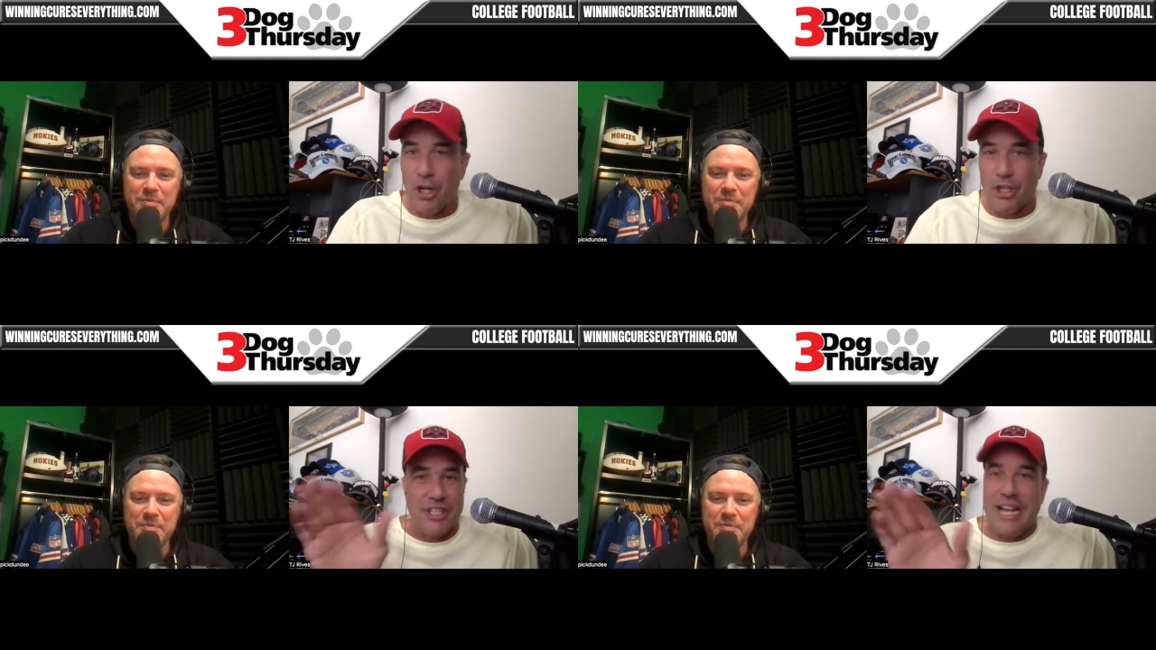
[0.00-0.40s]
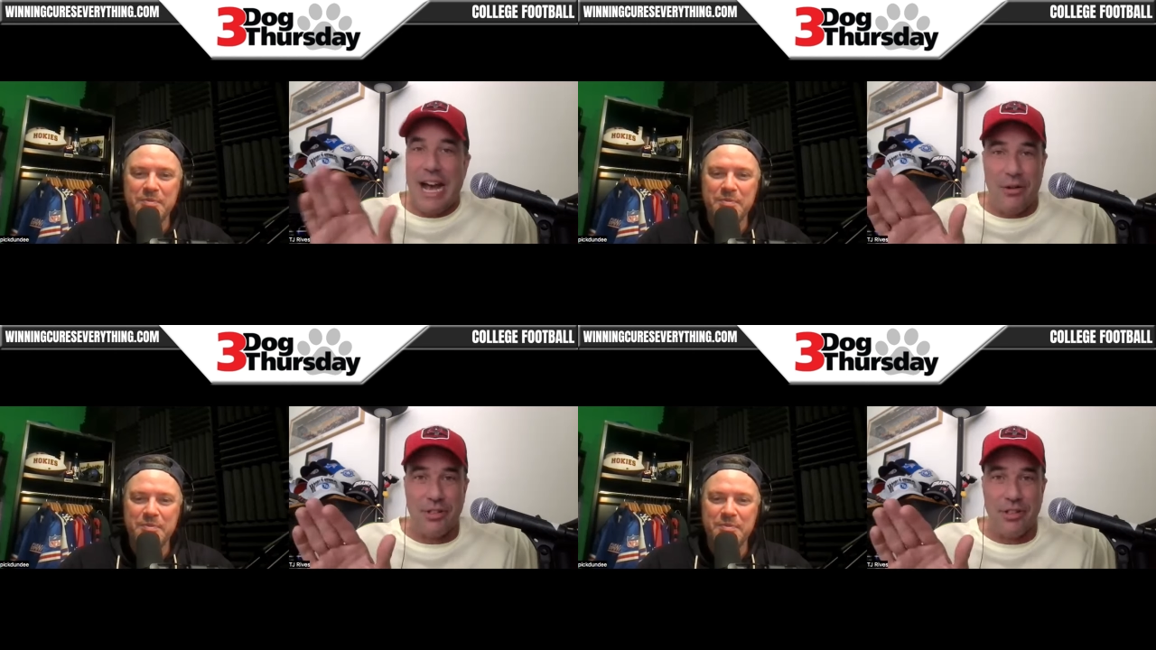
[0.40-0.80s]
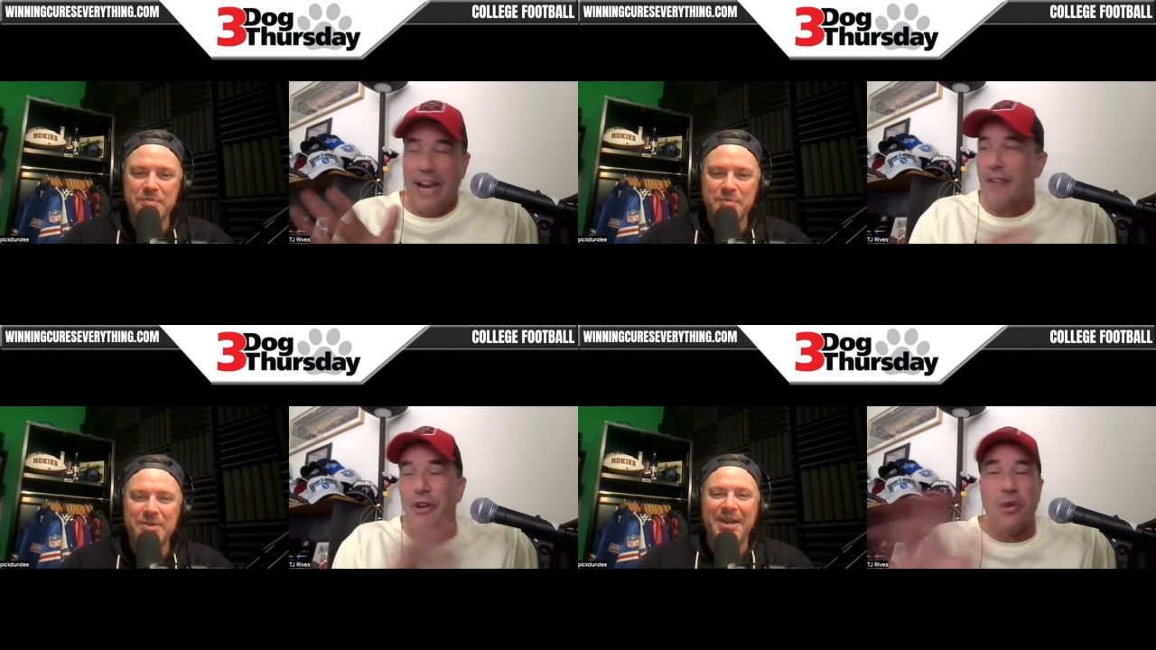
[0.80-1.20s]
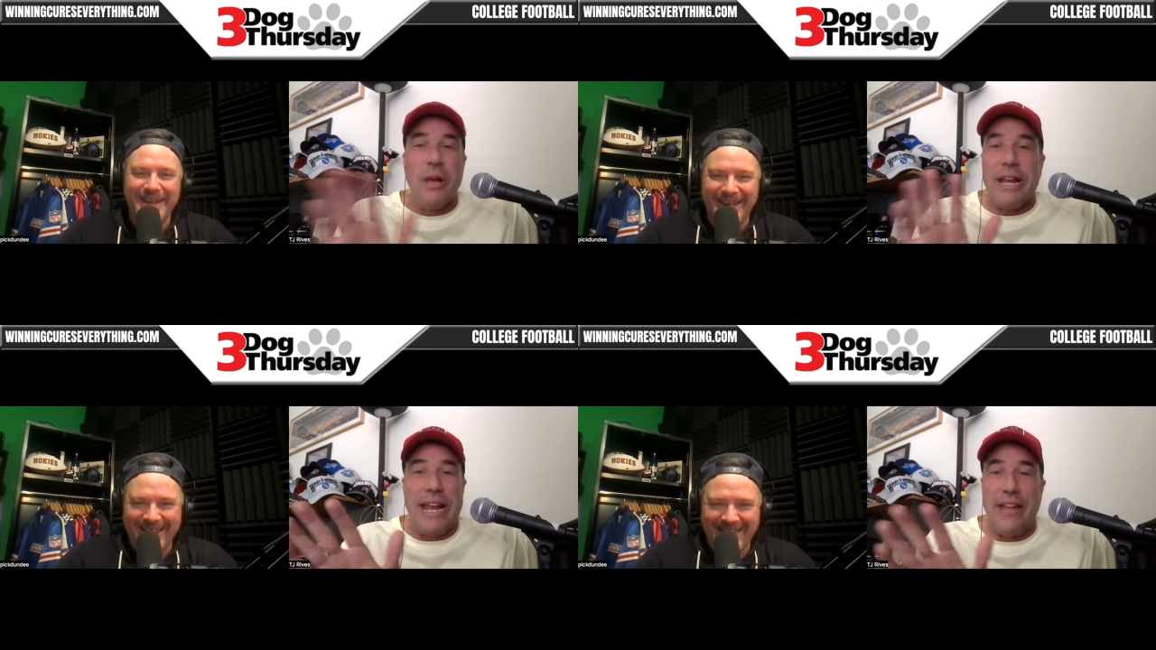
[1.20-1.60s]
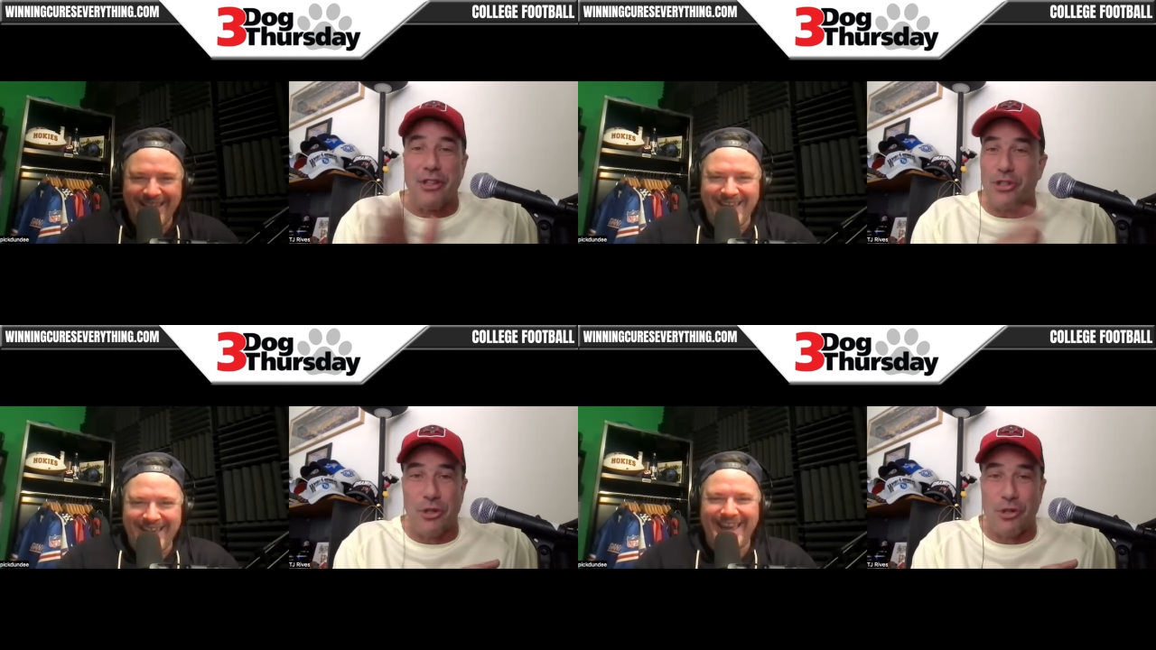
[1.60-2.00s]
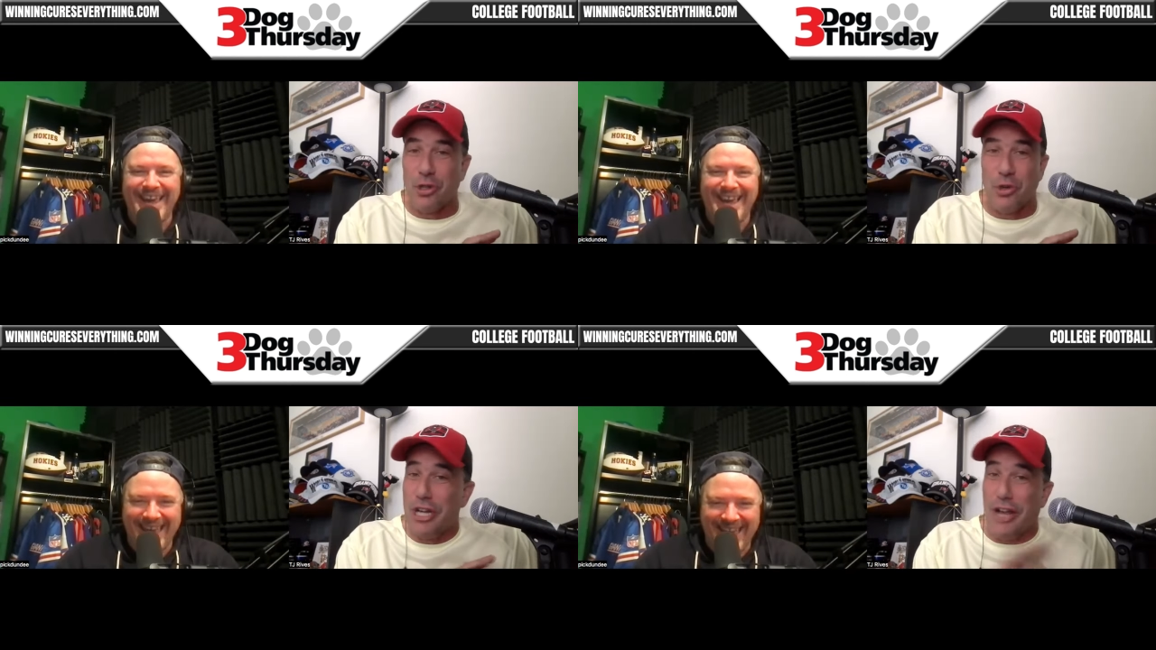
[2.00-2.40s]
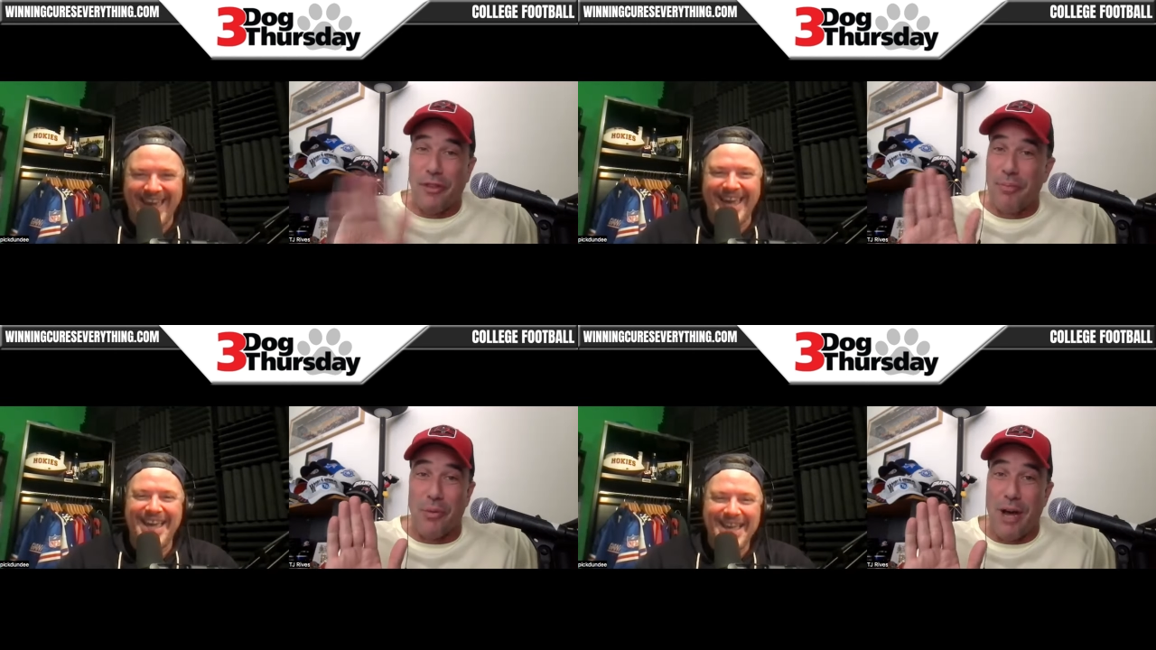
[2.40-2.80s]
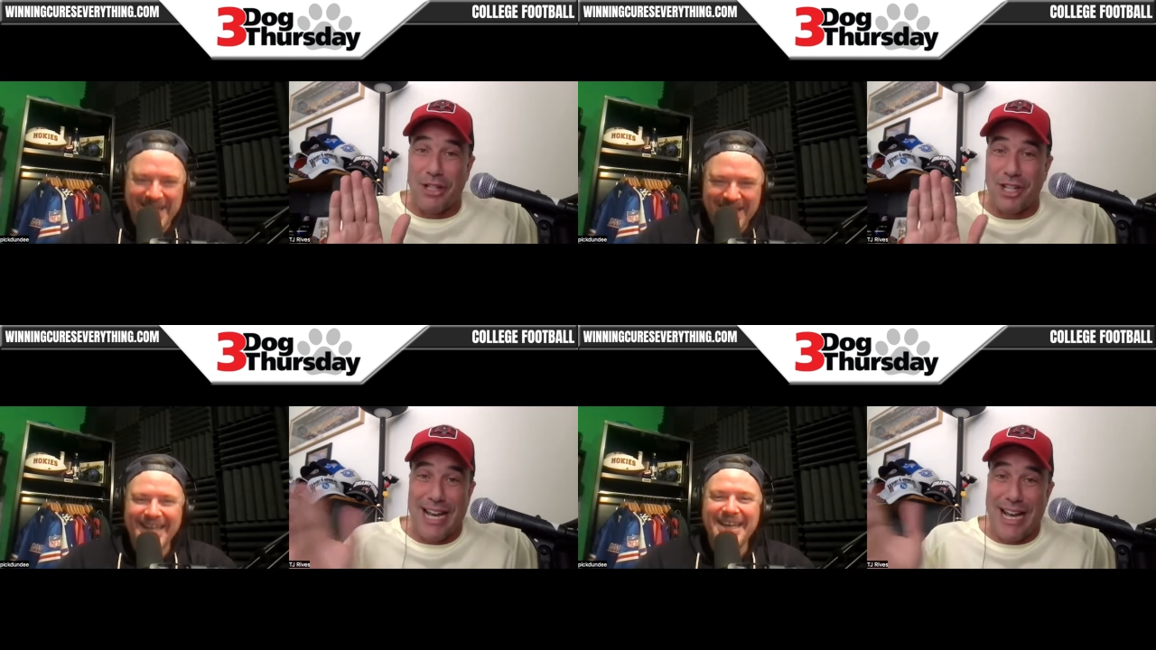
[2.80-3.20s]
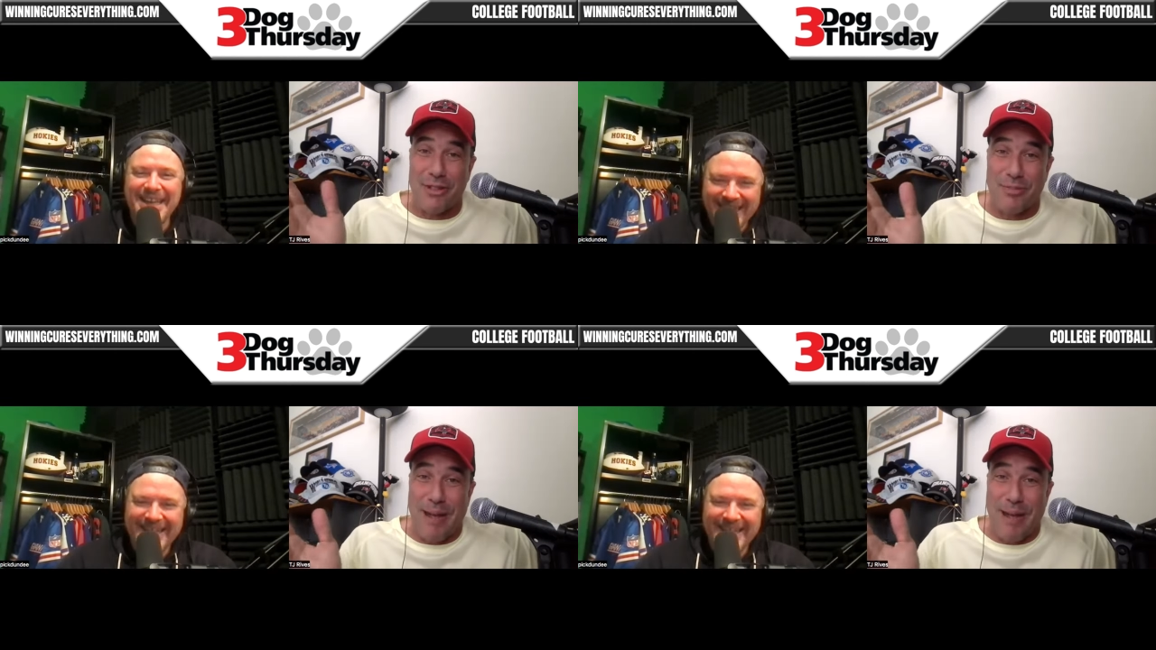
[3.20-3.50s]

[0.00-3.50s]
Speaker 1: March is out. Every weekend, this dude's doing nothing but watching college